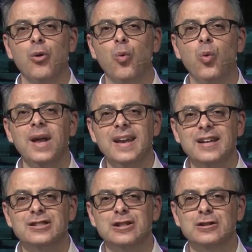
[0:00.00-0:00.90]

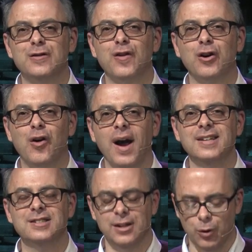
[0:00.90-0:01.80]
witnesses for
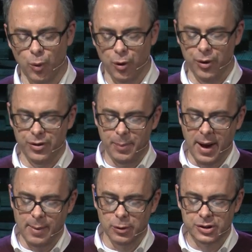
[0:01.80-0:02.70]
Christ in the world. The
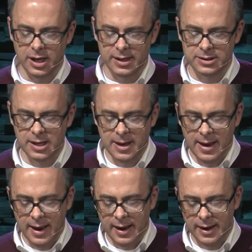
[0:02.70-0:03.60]
Bible says
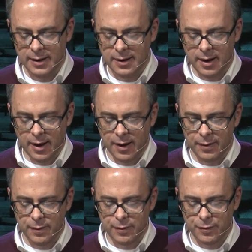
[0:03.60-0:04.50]
in
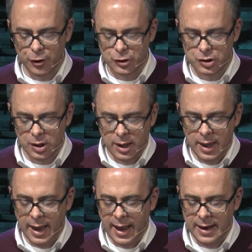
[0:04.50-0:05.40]
uh, verse
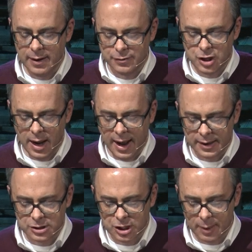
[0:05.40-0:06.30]
8 of
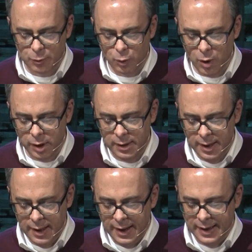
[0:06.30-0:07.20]
Acts chapter 1,
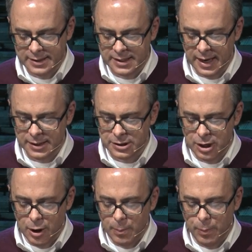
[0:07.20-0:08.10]
it says,
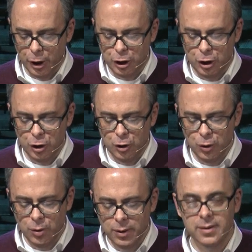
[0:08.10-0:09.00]
But
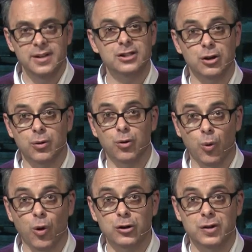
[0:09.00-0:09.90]
you, these are
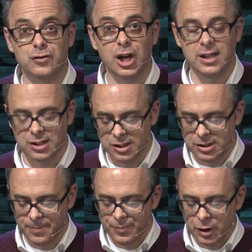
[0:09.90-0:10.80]
the words of
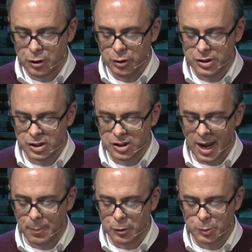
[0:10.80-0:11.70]
Jesus, to his
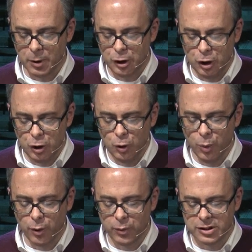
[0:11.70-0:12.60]
disciples, But you
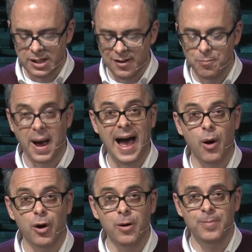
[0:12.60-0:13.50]
will receive
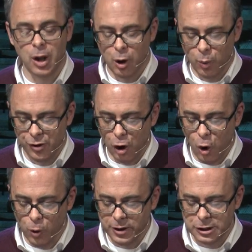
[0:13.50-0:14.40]
power when the
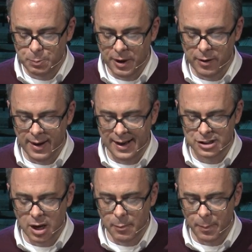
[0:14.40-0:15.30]
Holy Spirit
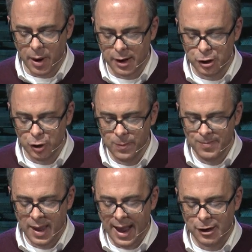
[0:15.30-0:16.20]
has come upon you,
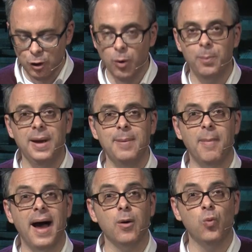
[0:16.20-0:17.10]
and you will be
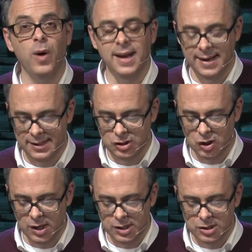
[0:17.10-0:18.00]
my
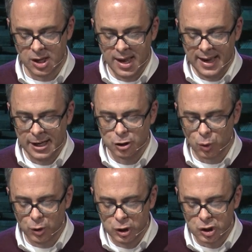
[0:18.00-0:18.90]
witnesses in
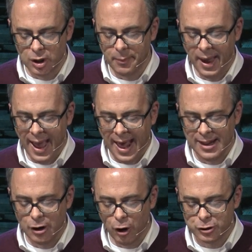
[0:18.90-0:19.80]
Jerusalem
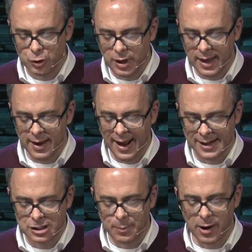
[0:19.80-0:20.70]
and in all Judea
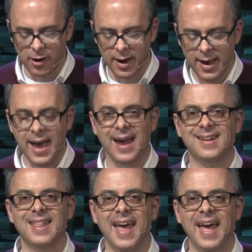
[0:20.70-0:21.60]
and Samaria
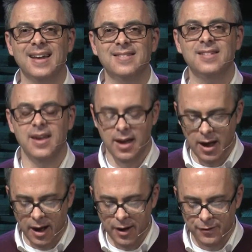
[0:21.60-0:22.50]
and to the end
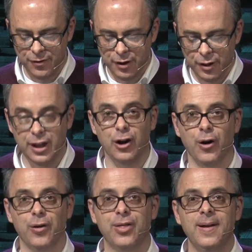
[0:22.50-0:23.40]
of the
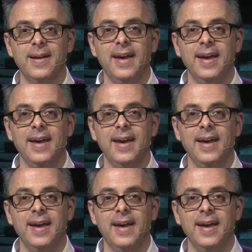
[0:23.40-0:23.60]
earth.